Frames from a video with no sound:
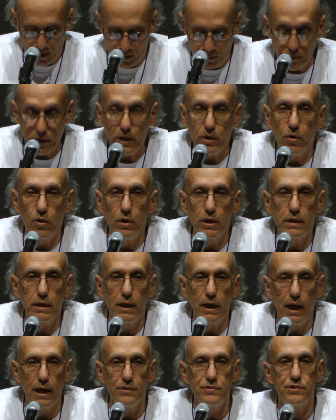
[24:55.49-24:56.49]
we
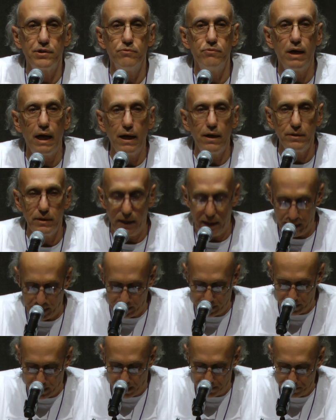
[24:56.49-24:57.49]
organized around the
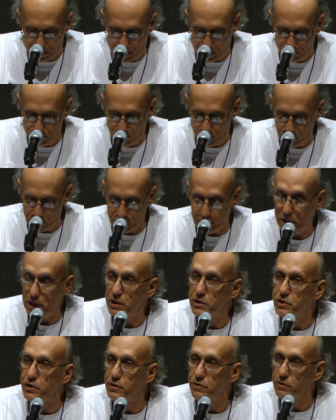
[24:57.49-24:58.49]
economic conversion
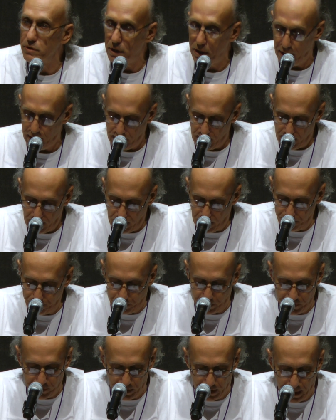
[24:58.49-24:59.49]
issue and
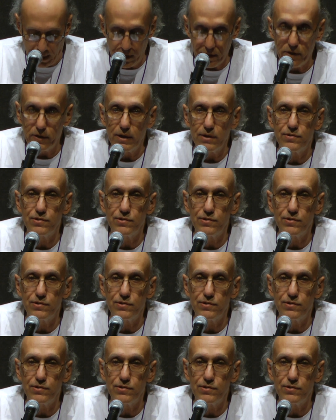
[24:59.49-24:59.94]
put together a